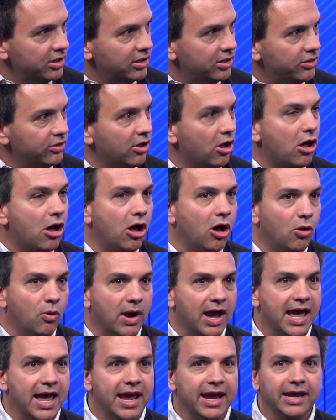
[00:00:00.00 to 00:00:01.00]
the
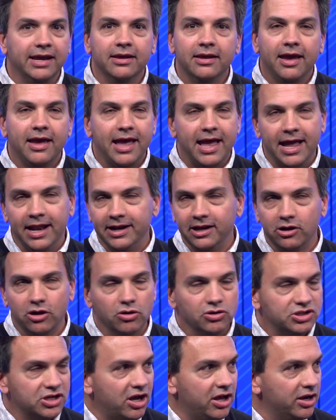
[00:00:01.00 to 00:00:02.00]
hallway and it
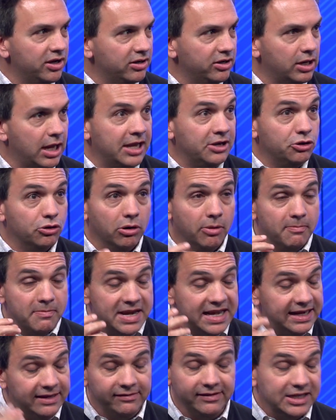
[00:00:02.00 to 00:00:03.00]
goes on, and you're
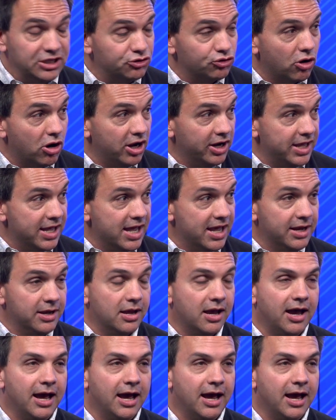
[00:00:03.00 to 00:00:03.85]
immediately drawn in.